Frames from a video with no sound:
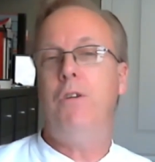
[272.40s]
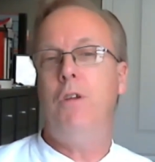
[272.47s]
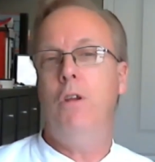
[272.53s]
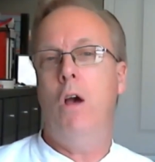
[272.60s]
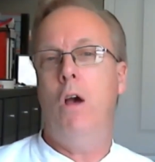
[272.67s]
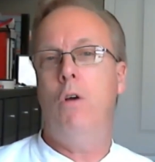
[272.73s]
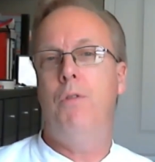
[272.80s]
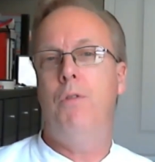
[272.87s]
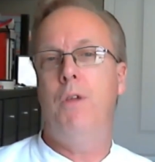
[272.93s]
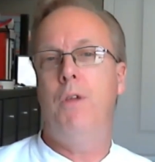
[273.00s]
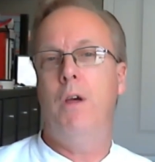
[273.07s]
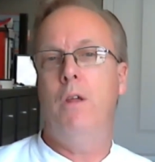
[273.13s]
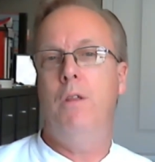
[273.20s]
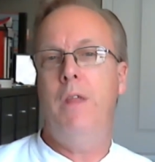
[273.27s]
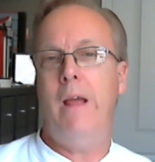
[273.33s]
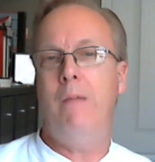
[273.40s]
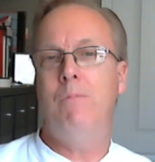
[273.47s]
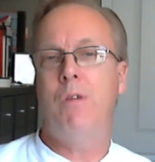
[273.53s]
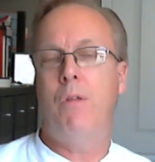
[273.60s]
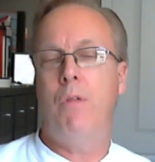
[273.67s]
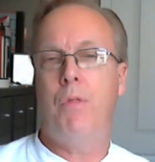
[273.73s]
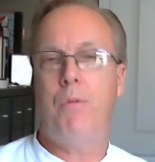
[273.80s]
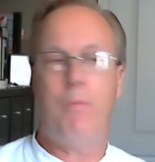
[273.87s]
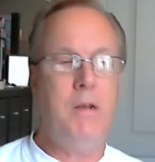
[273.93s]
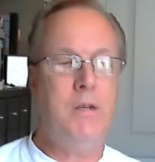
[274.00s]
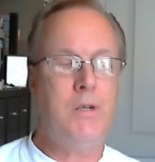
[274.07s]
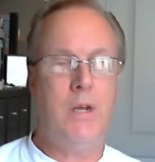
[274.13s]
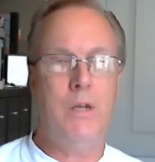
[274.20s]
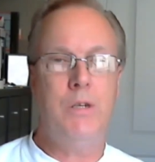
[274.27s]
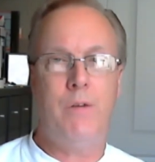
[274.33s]
You know the names of the three
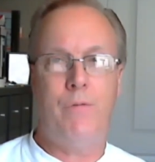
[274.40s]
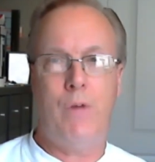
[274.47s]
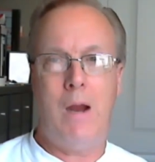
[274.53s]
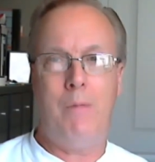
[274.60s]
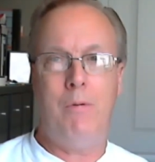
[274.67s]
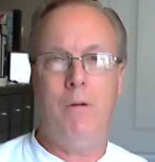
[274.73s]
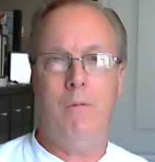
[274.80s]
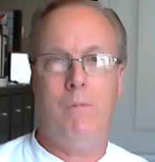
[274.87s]
sons of Robert?